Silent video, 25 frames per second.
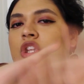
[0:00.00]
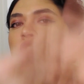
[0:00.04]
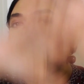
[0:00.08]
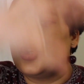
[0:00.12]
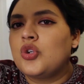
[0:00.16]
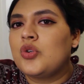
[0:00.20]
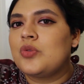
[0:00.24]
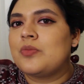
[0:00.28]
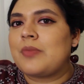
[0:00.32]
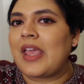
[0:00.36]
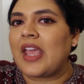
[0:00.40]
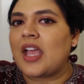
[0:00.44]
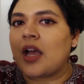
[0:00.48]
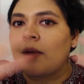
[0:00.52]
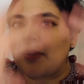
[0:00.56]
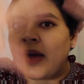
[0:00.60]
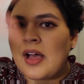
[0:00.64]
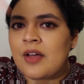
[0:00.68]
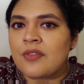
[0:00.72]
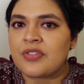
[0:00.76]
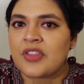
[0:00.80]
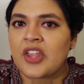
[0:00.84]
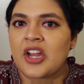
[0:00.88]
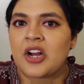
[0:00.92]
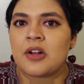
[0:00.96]
new makeup
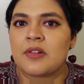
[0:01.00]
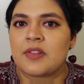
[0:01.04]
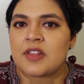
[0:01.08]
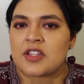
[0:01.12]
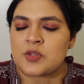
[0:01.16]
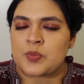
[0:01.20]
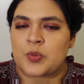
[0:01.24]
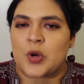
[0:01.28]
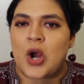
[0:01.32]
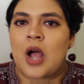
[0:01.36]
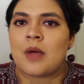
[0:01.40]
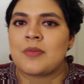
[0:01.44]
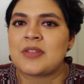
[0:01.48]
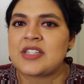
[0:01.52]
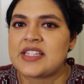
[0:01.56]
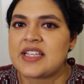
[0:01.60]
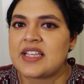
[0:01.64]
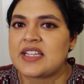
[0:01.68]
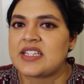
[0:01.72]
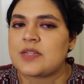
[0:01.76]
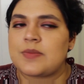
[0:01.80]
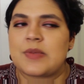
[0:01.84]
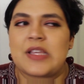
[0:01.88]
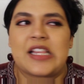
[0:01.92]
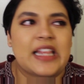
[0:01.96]
out there that's
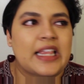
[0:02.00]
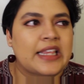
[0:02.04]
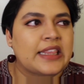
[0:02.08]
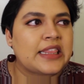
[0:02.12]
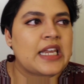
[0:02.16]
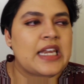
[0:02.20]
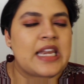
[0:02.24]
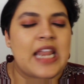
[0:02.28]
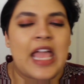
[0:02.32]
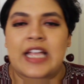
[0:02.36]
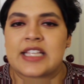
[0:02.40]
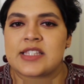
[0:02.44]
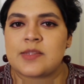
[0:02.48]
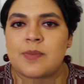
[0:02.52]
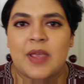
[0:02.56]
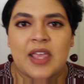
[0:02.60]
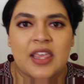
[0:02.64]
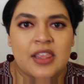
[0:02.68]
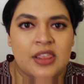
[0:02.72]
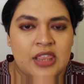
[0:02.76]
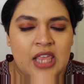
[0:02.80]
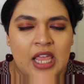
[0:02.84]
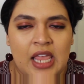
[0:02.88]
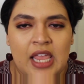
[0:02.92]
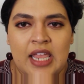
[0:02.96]
promising to be like the next
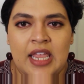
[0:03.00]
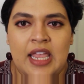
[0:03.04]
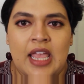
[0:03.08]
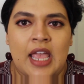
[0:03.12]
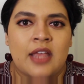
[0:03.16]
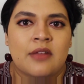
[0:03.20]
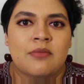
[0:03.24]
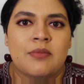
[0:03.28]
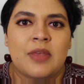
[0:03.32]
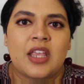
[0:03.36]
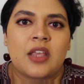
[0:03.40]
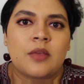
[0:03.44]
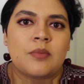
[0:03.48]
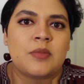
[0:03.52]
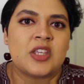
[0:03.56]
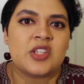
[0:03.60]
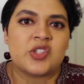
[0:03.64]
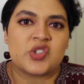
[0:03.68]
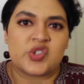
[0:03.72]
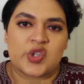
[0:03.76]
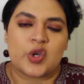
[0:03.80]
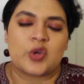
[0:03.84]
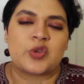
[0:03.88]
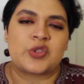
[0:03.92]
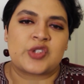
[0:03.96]
big thing and make me
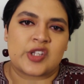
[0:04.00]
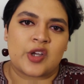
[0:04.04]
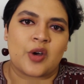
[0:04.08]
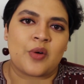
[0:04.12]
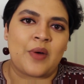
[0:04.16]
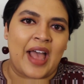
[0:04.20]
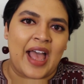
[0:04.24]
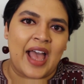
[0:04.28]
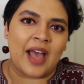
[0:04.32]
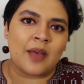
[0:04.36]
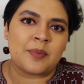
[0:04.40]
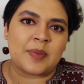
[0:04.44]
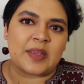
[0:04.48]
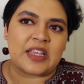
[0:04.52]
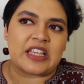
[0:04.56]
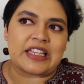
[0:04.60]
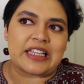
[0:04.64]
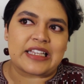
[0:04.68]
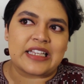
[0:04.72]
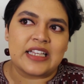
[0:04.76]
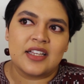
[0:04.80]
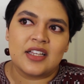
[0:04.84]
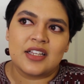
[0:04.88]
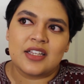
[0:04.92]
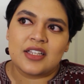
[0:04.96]
so, so
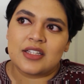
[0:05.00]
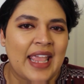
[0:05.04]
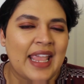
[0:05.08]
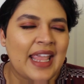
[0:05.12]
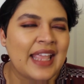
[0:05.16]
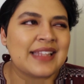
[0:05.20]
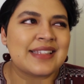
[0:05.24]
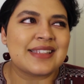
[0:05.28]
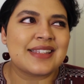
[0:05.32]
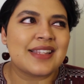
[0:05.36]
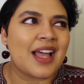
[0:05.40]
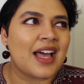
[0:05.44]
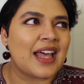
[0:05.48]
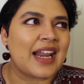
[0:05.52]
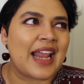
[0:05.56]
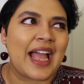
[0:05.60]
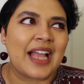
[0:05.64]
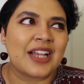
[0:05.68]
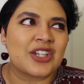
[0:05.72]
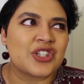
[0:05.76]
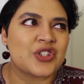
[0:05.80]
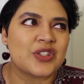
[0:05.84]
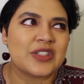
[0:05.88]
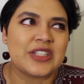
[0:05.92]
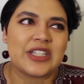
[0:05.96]
happy, it's not
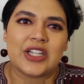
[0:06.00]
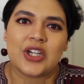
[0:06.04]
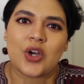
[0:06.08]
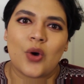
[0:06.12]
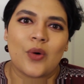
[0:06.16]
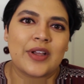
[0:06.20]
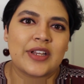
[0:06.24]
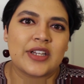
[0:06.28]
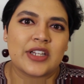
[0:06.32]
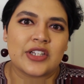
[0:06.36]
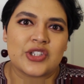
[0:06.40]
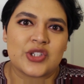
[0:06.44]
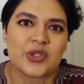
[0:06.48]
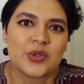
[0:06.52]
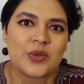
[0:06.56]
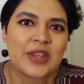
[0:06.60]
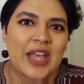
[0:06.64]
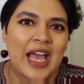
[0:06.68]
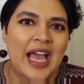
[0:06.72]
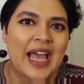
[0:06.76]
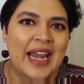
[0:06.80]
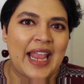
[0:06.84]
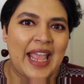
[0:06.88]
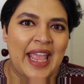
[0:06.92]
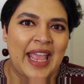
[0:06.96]
actually going to do
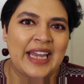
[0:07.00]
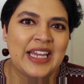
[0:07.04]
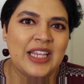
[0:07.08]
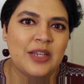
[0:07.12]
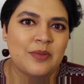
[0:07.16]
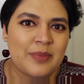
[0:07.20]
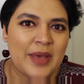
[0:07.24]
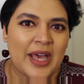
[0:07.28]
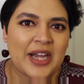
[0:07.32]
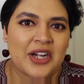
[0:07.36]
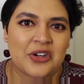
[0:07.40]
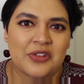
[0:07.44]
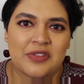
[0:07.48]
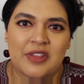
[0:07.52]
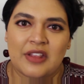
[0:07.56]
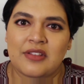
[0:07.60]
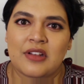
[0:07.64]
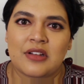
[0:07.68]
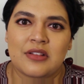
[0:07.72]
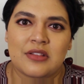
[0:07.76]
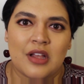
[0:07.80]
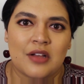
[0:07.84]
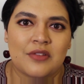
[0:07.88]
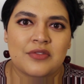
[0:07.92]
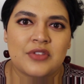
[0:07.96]
that any better than the
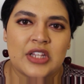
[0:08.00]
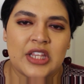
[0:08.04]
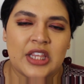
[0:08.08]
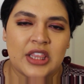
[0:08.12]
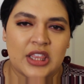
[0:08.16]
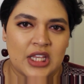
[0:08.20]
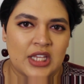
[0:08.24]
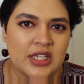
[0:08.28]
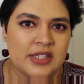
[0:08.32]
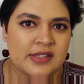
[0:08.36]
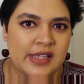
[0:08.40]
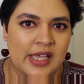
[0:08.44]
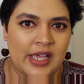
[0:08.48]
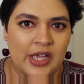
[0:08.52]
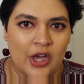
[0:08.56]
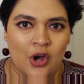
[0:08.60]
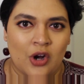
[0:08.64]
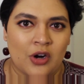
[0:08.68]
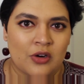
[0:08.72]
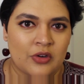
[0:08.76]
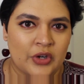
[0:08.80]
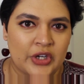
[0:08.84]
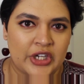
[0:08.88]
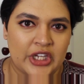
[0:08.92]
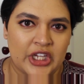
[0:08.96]
lovely things I
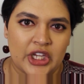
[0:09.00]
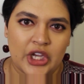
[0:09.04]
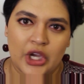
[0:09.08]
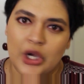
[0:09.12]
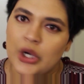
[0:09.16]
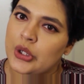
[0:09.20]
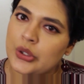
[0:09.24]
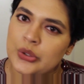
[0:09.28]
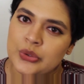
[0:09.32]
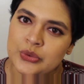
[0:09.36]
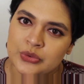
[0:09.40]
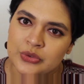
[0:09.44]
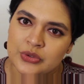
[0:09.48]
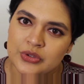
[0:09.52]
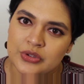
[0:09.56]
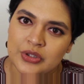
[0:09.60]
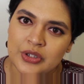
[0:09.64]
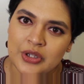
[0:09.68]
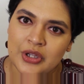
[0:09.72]
already own.